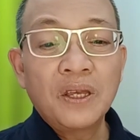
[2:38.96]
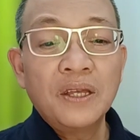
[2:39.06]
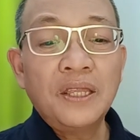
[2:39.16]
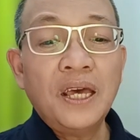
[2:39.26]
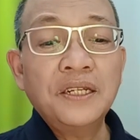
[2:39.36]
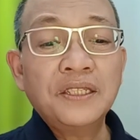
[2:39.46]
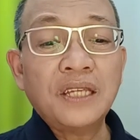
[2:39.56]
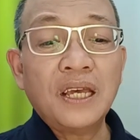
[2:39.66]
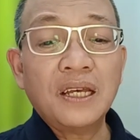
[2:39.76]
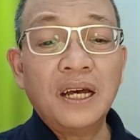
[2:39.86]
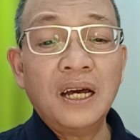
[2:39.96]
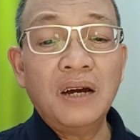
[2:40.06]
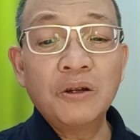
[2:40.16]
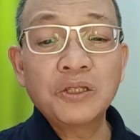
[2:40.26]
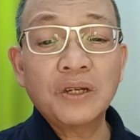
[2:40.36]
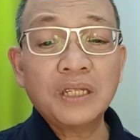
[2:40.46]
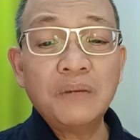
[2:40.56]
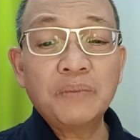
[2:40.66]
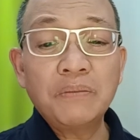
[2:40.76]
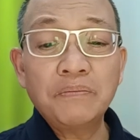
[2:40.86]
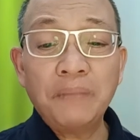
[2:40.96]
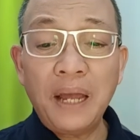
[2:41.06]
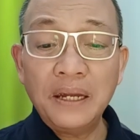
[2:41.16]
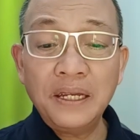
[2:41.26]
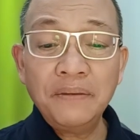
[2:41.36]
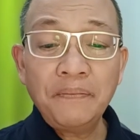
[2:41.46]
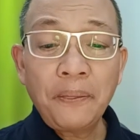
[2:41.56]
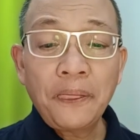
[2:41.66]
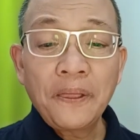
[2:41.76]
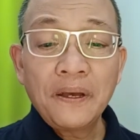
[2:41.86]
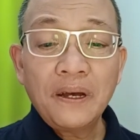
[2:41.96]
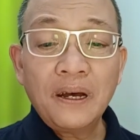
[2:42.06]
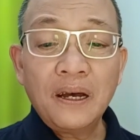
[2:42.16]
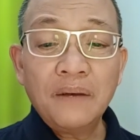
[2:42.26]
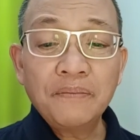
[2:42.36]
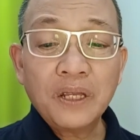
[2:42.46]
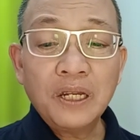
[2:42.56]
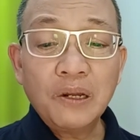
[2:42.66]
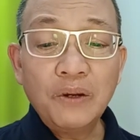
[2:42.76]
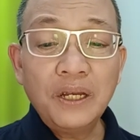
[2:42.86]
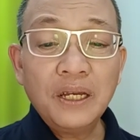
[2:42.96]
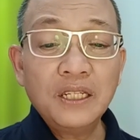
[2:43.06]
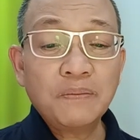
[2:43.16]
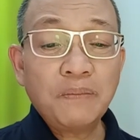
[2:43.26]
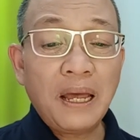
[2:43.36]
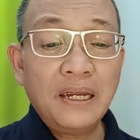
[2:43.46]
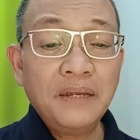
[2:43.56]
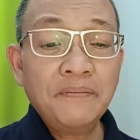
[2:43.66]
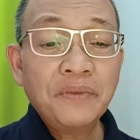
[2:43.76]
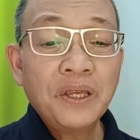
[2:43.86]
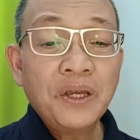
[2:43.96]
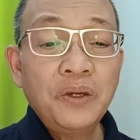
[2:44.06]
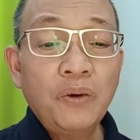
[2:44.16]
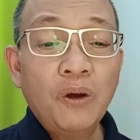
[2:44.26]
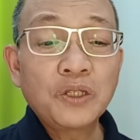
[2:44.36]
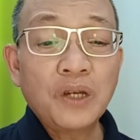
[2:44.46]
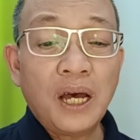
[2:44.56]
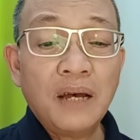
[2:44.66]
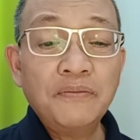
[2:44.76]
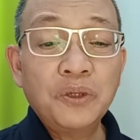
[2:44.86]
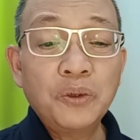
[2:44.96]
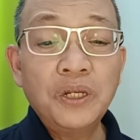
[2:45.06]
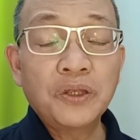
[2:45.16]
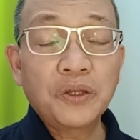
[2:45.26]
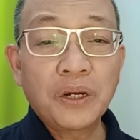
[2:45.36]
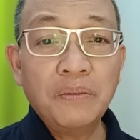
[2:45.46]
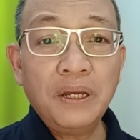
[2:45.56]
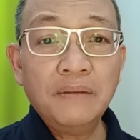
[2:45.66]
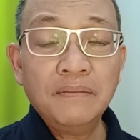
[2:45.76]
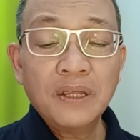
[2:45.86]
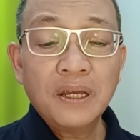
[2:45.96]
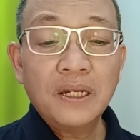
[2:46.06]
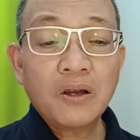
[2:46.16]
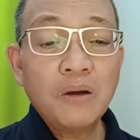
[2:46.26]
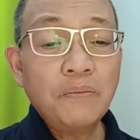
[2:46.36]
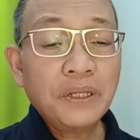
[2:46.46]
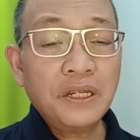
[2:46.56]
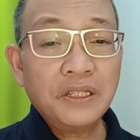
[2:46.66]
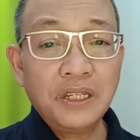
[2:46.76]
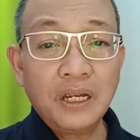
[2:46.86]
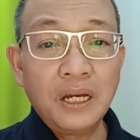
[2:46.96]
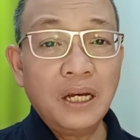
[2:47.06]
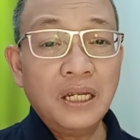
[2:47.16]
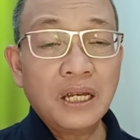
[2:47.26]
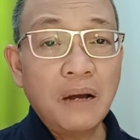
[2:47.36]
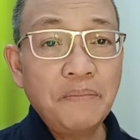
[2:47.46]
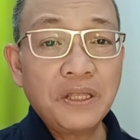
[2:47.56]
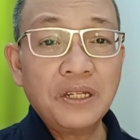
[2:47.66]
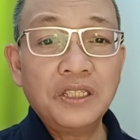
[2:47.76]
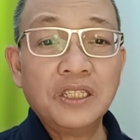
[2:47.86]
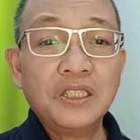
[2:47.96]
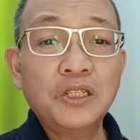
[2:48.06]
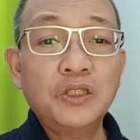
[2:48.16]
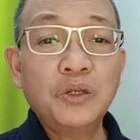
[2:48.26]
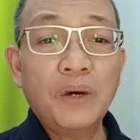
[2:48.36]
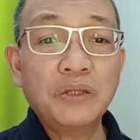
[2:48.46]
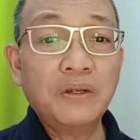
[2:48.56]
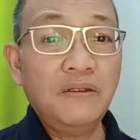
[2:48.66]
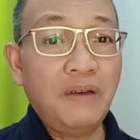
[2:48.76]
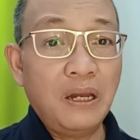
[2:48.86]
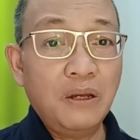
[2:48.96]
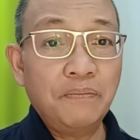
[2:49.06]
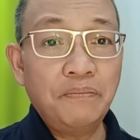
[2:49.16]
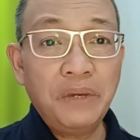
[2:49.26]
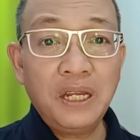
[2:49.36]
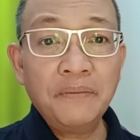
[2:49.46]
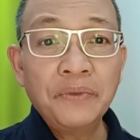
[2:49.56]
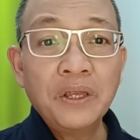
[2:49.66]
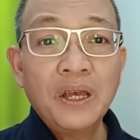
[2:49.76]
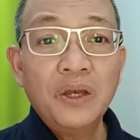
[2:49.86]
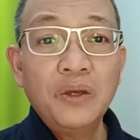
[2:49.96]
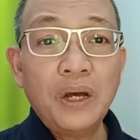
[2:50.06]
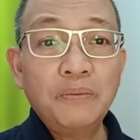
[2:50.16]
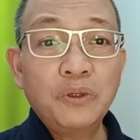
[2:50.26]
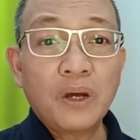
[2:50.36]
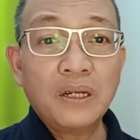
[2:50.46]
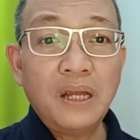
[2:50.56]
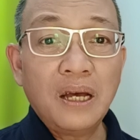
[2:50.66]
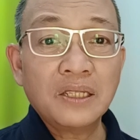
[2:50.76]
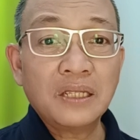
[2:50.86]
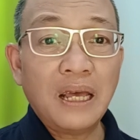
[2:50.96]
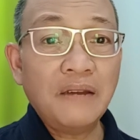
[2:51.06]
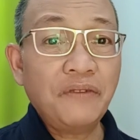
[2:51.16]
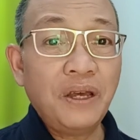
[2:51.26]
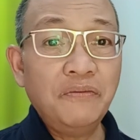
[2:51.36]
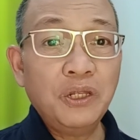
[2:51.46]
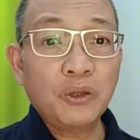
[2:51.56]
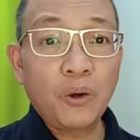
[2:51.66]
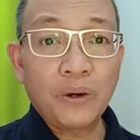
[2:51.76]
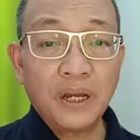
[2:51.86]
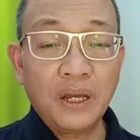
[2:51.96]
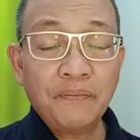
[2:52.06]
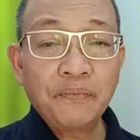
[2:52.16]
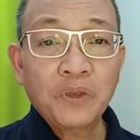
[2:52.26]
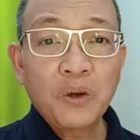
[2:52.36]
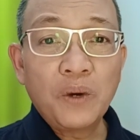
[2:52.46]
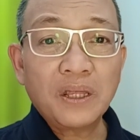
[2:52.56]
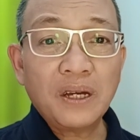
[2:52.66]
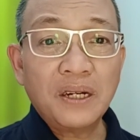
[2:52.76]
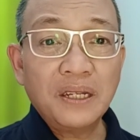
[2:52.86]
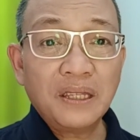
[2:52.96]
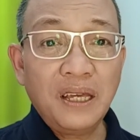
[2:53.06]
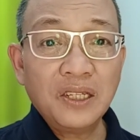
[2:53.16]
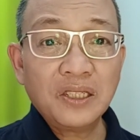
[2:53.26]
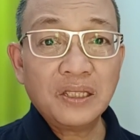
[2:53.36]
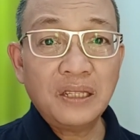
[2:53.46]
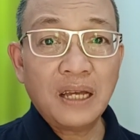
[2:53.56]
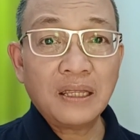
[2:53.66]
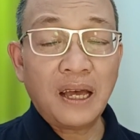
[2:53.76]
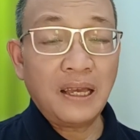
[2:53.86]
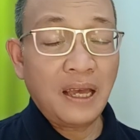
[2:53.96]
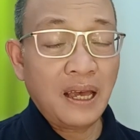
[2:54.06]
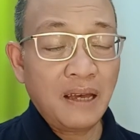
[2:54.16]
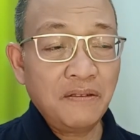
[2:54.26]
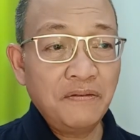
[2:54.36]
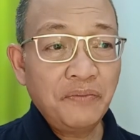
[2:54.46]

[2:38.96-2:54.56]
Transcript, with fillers: then sec uh, also aside from planning um, including in this planning you also have to determine the competency uh, the competencies that you want to develop meaning you have to conduct self inventory what are the things that i have